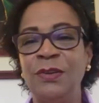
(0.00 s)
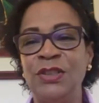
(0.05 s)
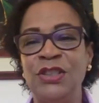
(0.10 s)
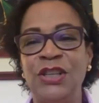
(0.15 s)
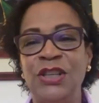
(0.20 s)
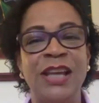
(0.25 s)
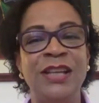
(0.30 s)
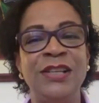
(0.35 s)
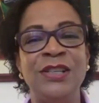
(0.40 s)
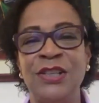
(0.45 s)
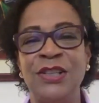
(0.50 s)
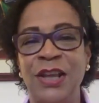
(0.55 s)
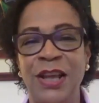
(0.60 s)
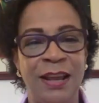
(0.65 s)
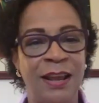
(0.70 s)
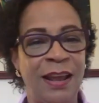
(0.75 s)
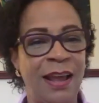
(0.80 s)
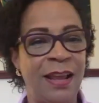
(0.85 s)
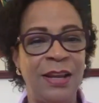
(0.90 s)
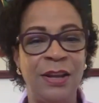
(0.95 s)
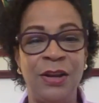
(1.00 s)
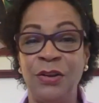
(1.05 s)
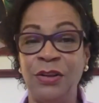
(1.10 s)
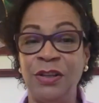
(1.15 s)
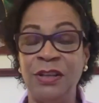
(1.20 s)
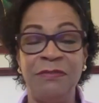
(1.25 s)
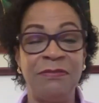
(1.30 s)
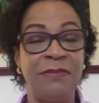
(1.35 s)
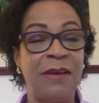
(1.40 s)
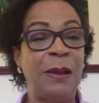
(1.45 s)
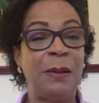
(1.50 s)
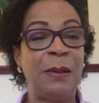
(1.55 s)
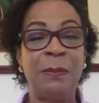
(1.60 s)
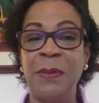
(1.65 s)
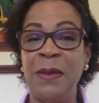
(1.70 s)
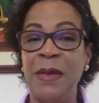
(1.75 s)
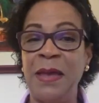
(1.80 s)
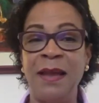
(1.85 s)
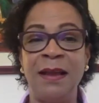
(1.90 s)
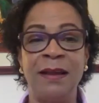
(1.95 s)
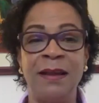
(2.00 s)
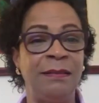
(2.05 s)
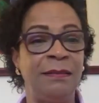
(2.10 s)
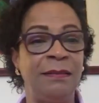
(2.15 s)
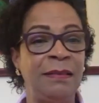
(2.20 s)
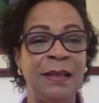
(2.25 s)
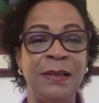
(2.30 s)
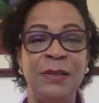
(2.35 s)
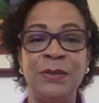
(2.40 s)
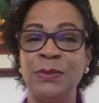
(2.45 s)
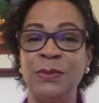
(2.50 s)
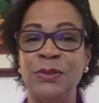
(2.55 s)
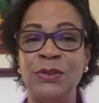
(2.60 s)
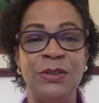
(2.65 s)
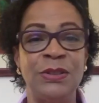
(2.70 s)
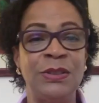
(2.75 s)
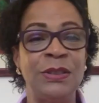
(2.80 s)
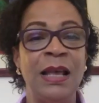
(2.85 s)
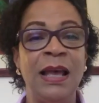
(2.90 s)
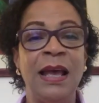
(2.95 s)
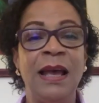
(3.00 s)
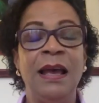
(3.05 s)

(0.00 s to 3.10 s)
changing and developing, and things were just